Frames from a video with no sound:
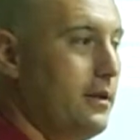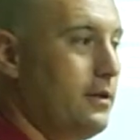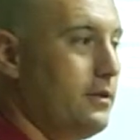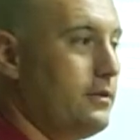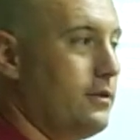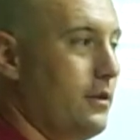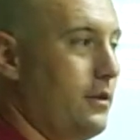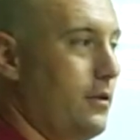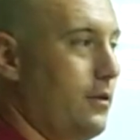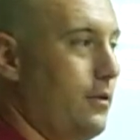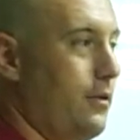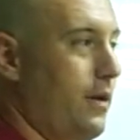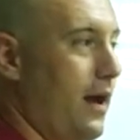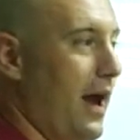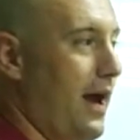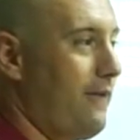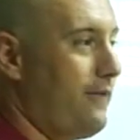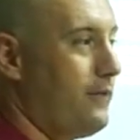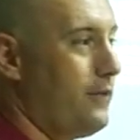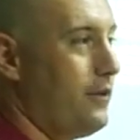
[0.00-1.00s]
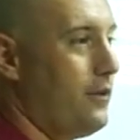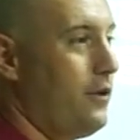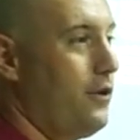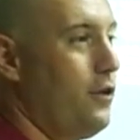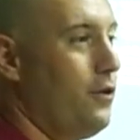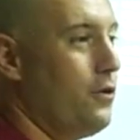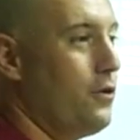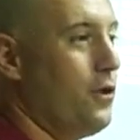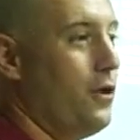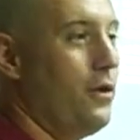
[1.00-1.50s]
So after
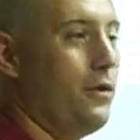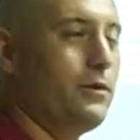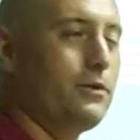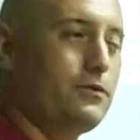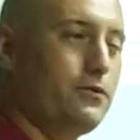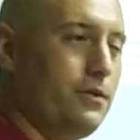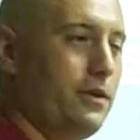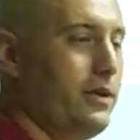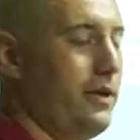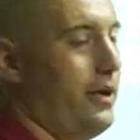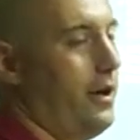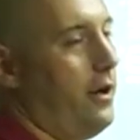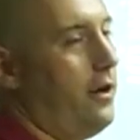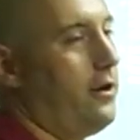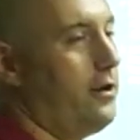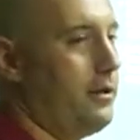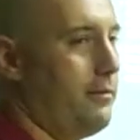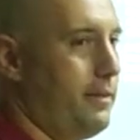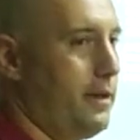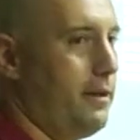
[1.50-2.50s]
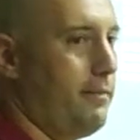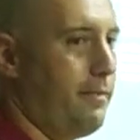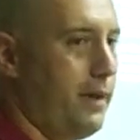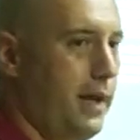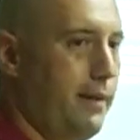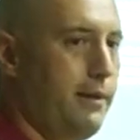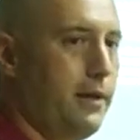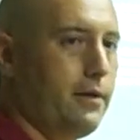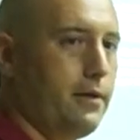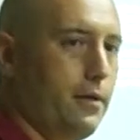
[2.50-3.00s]
Hugo, it was really hard to be a
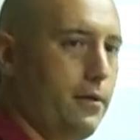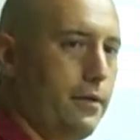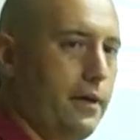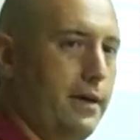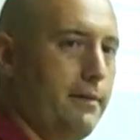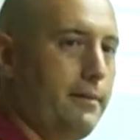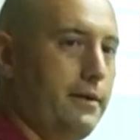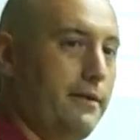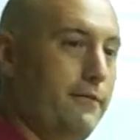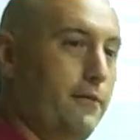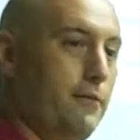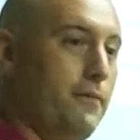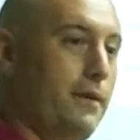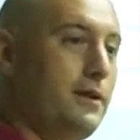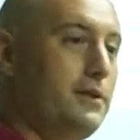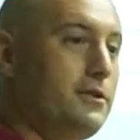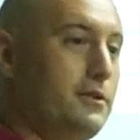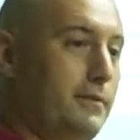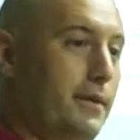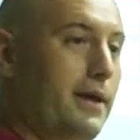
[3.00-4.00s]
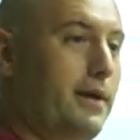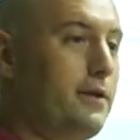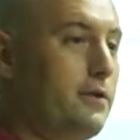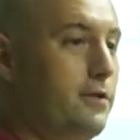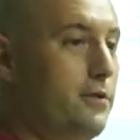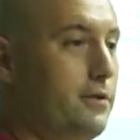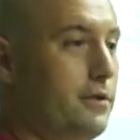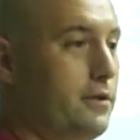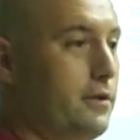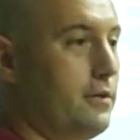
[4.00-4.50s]
baby coqui, but if you managed to make it
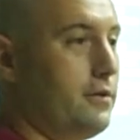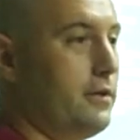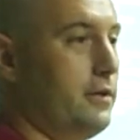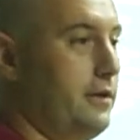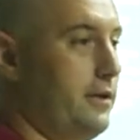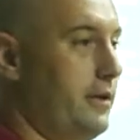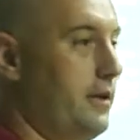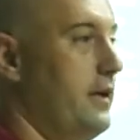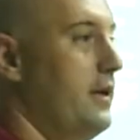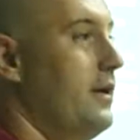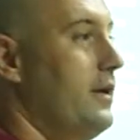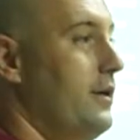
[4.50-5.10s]
to adulthood,